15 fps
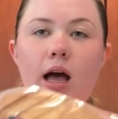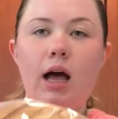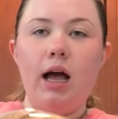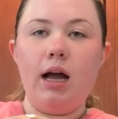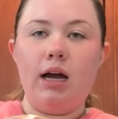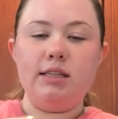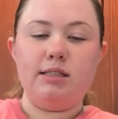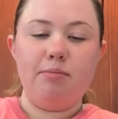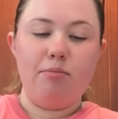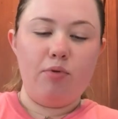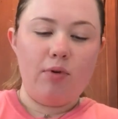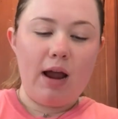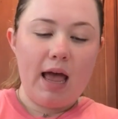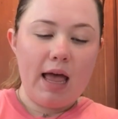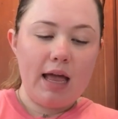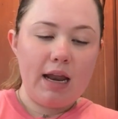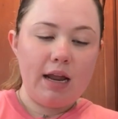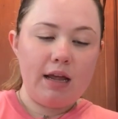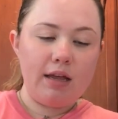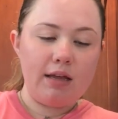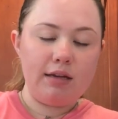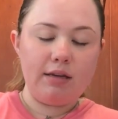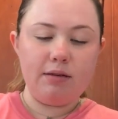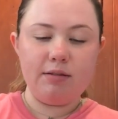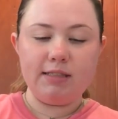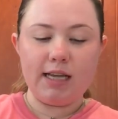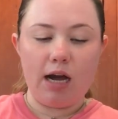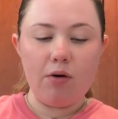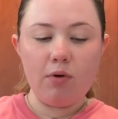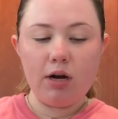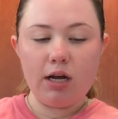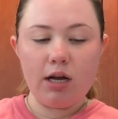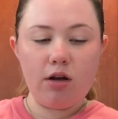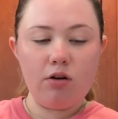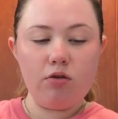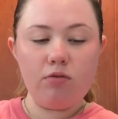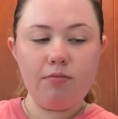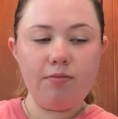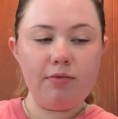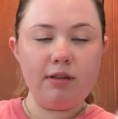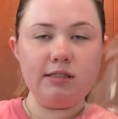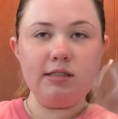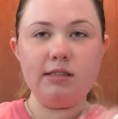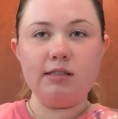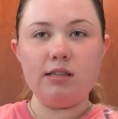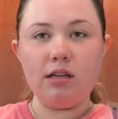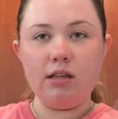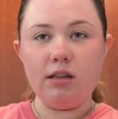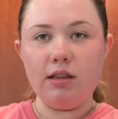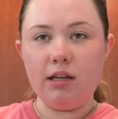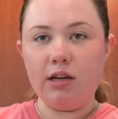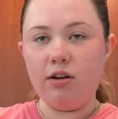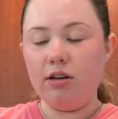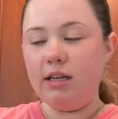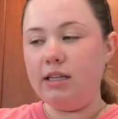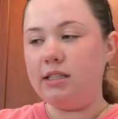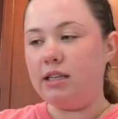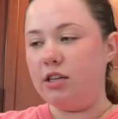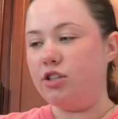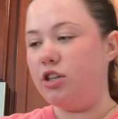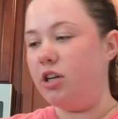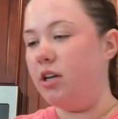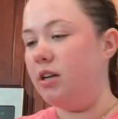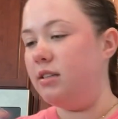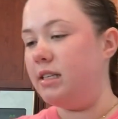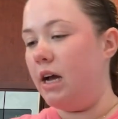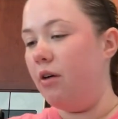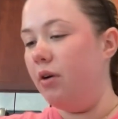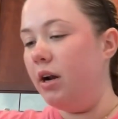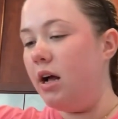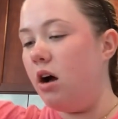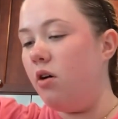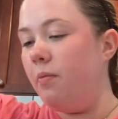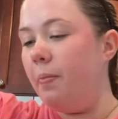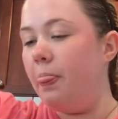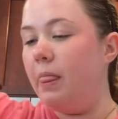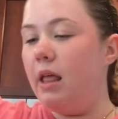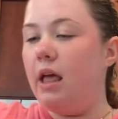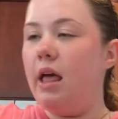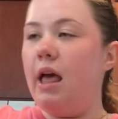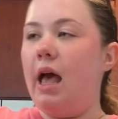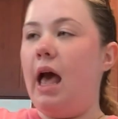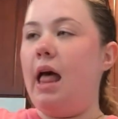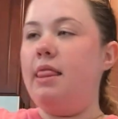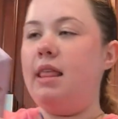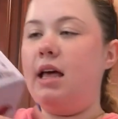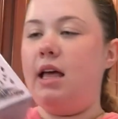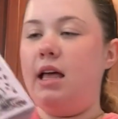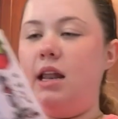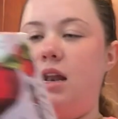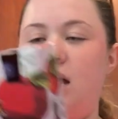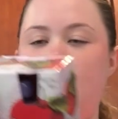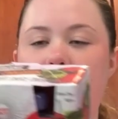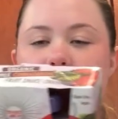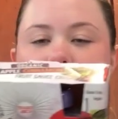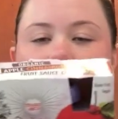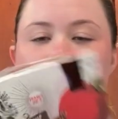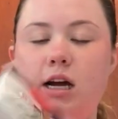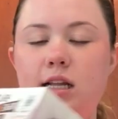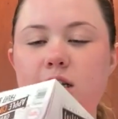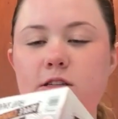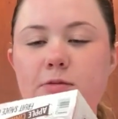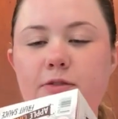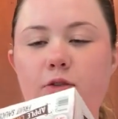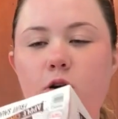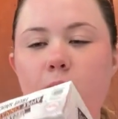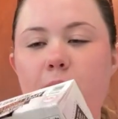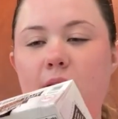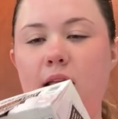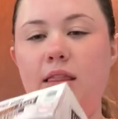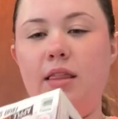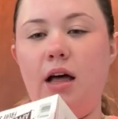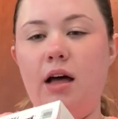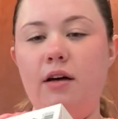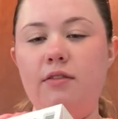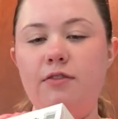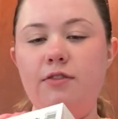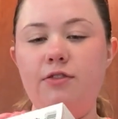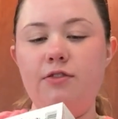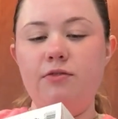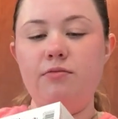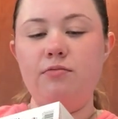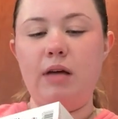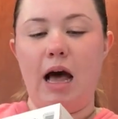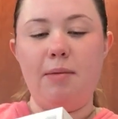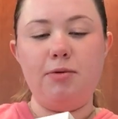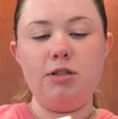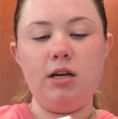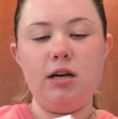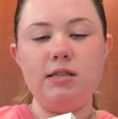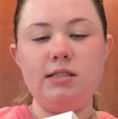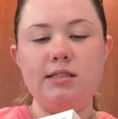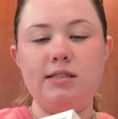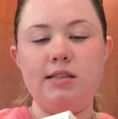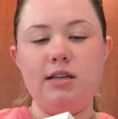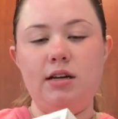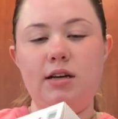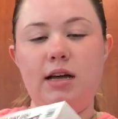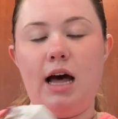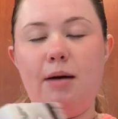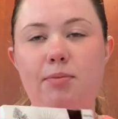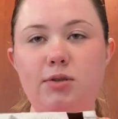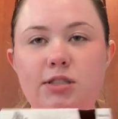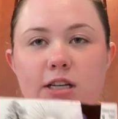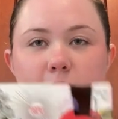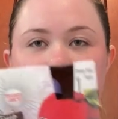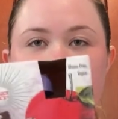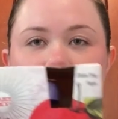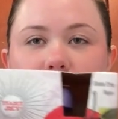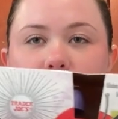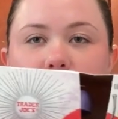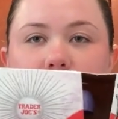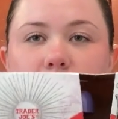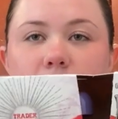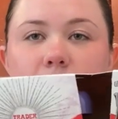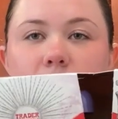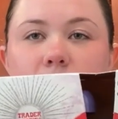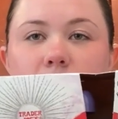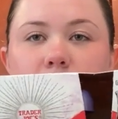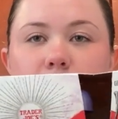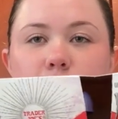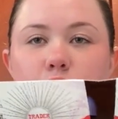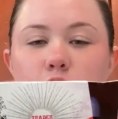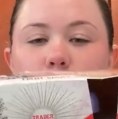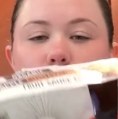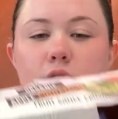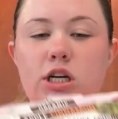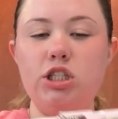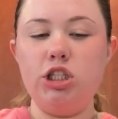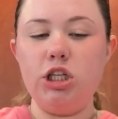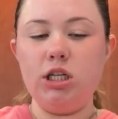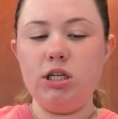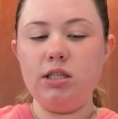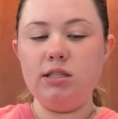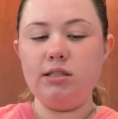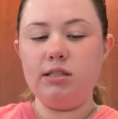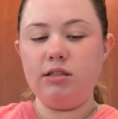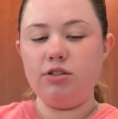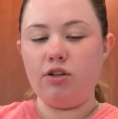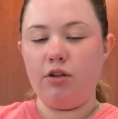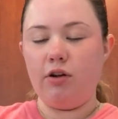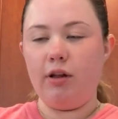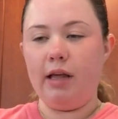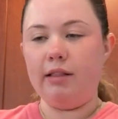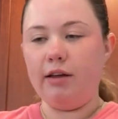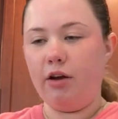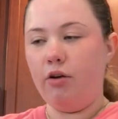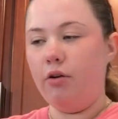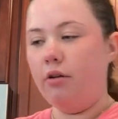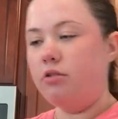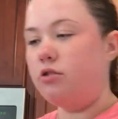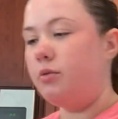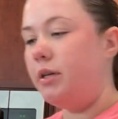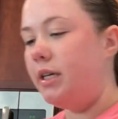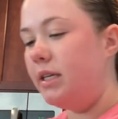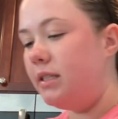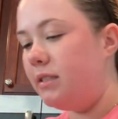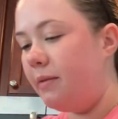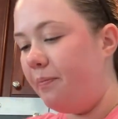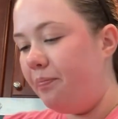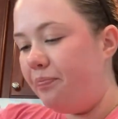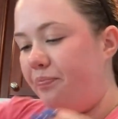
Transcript: I got some bread, sourdough. This is literally such good sourdough. And then I've never gotten these before, but I love applesauce. the apple cinnamon fruit crushers. So they're like the go-go squeeze.